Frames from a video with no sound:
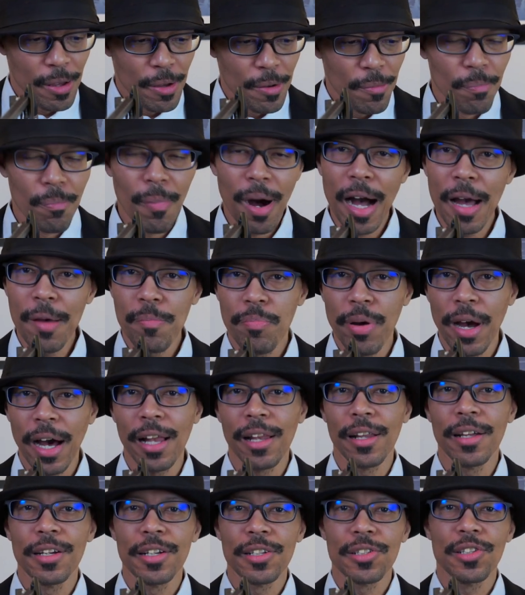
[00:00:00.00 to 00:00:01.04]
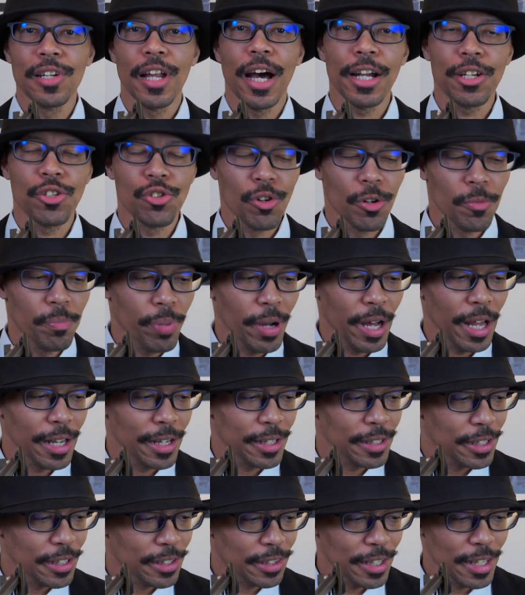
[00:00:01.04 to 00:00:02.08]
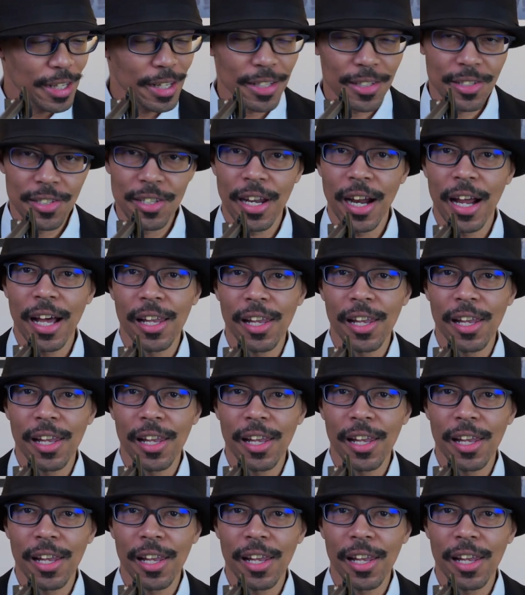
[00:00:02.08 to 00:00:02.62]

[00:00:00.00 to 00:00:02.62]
My palate is not your palate. The things that I